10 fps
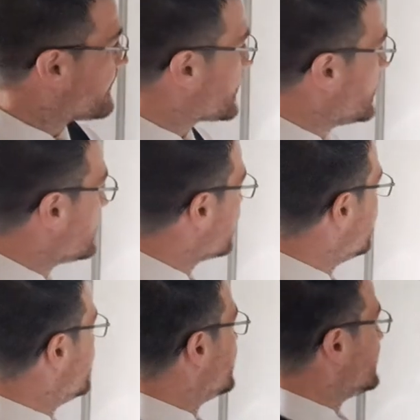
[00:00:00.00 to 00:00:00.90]
got
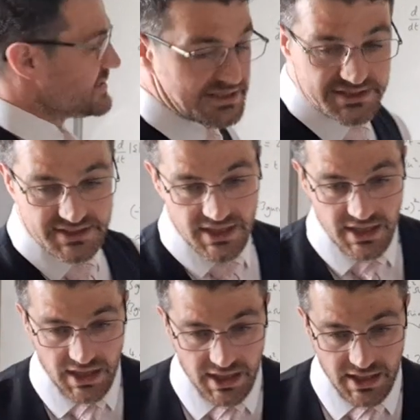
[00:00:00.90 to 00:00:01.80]
is,
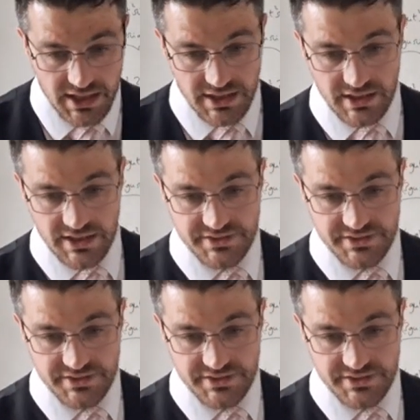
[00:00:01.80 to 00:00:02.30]
at